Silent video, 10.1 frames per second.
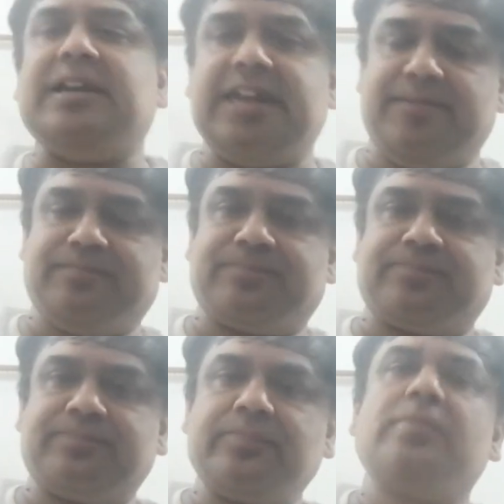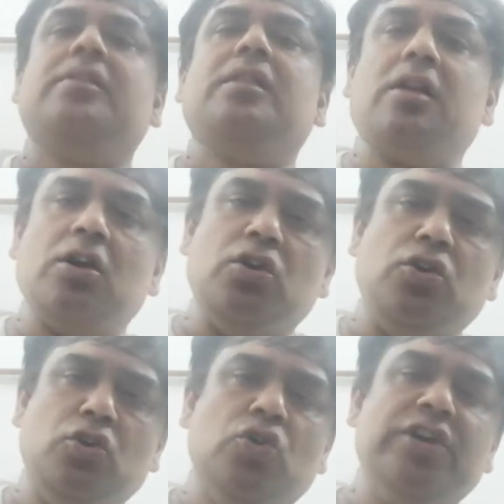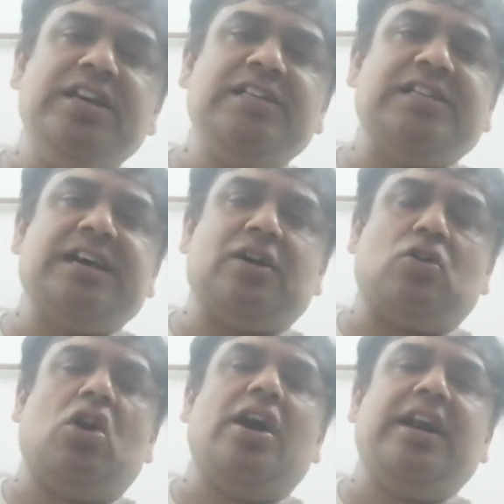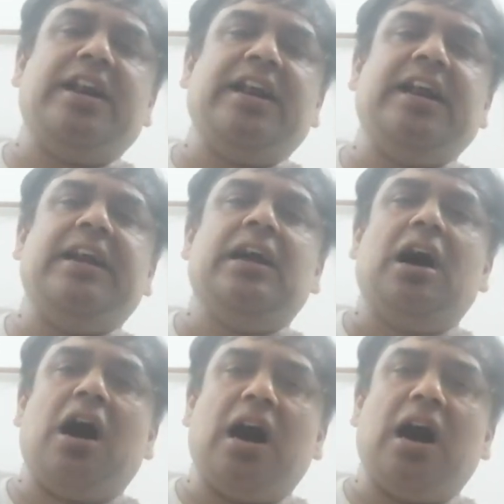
t. U is a coordinate